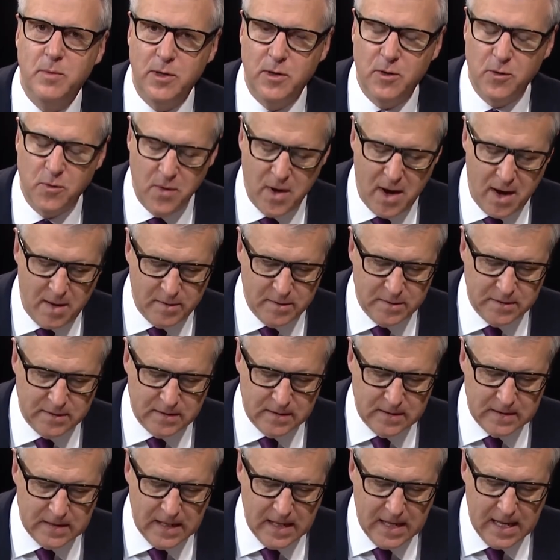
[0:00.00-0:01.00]
Peter
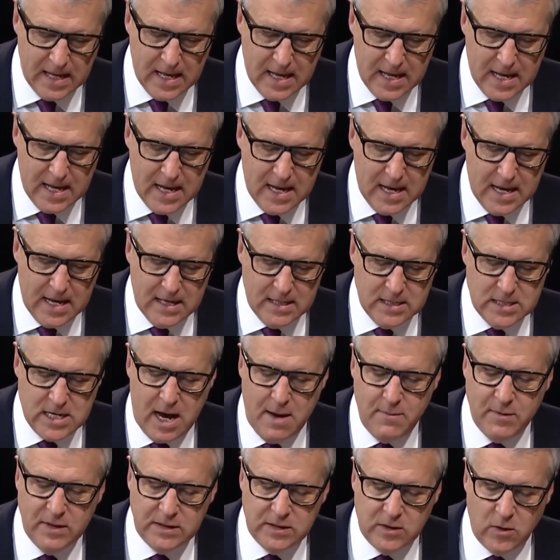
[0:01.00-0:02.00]
Robinson.
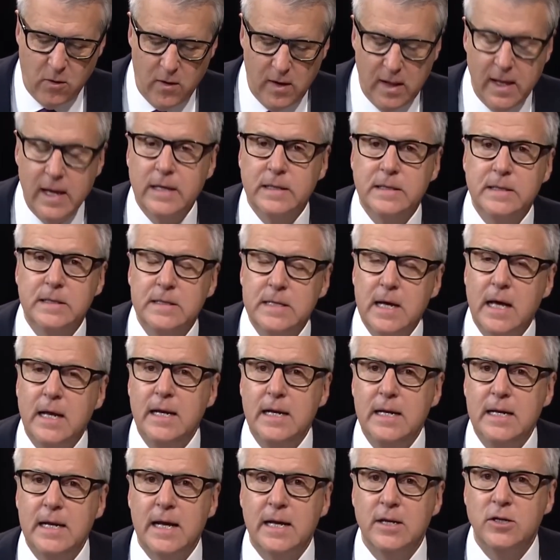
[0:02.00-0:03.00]
Thomas Sowell has
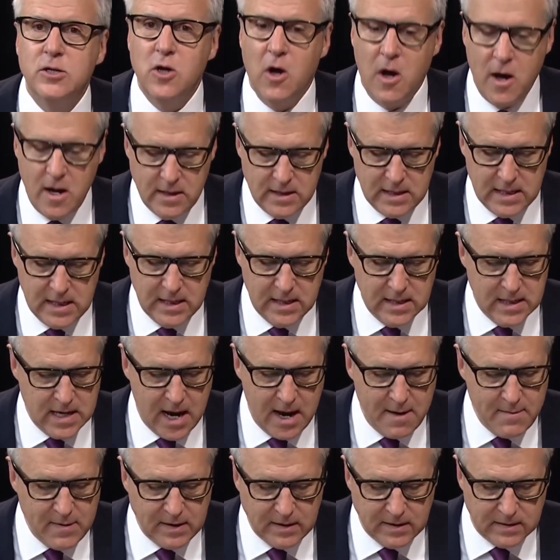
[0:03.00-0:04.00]
studied and taught
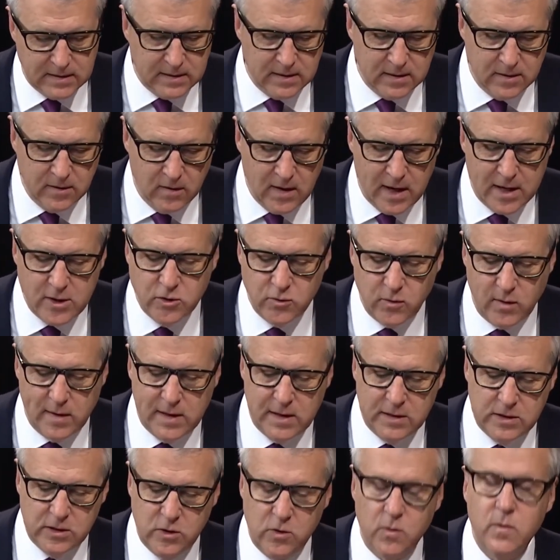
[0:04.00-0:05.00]
economics, intellectual
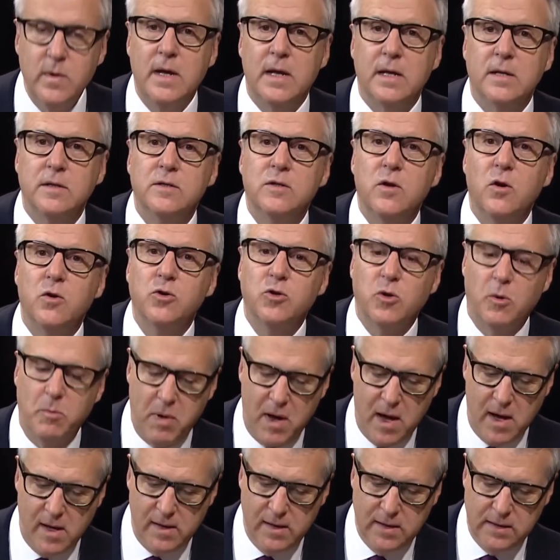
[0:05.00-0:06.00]
history, and social
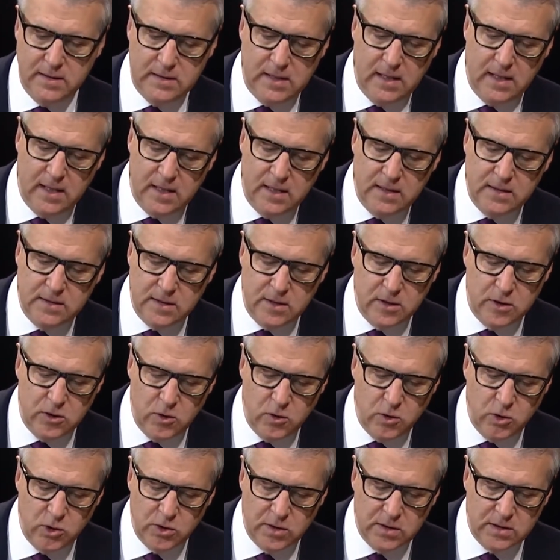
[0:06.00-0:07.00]
policy at
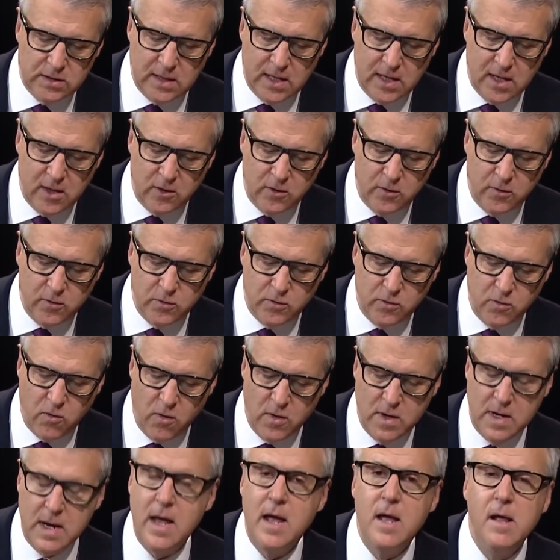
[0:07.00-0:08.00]
institutions that include
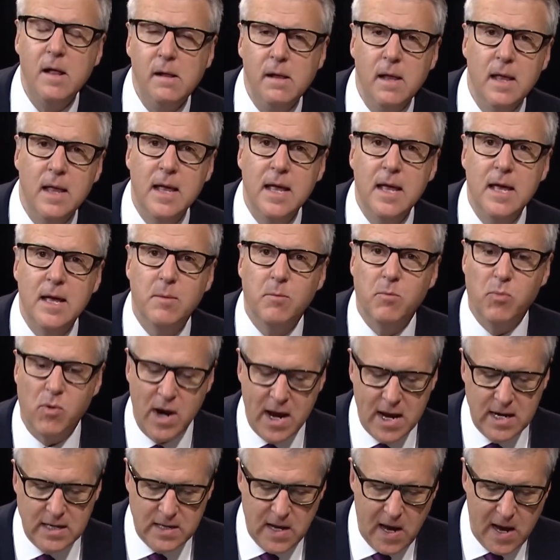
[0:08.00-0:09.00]
Cornell,
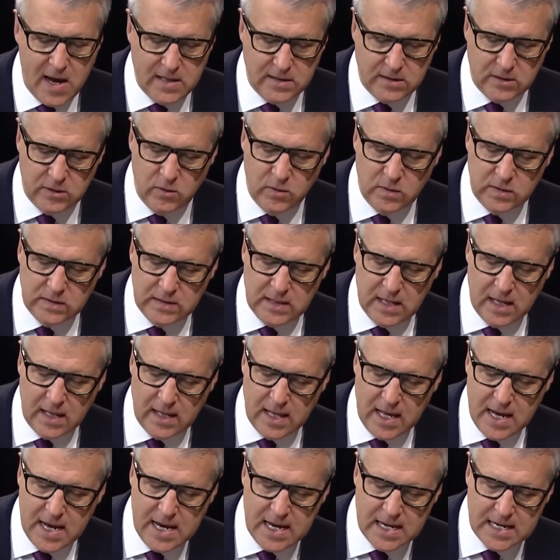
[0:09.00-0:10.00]
Brandeis,
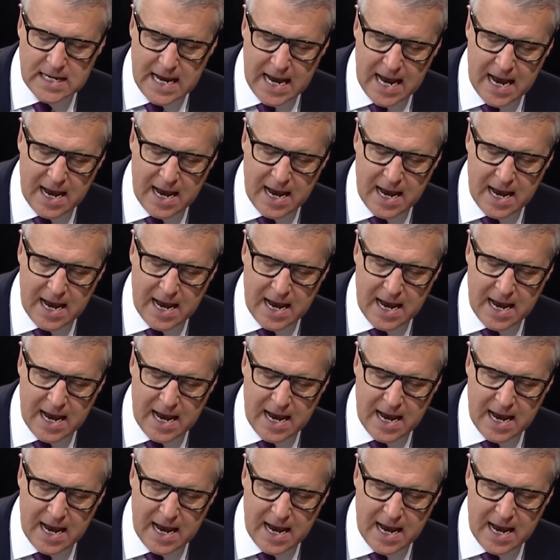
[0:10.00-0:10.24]
UCLA, and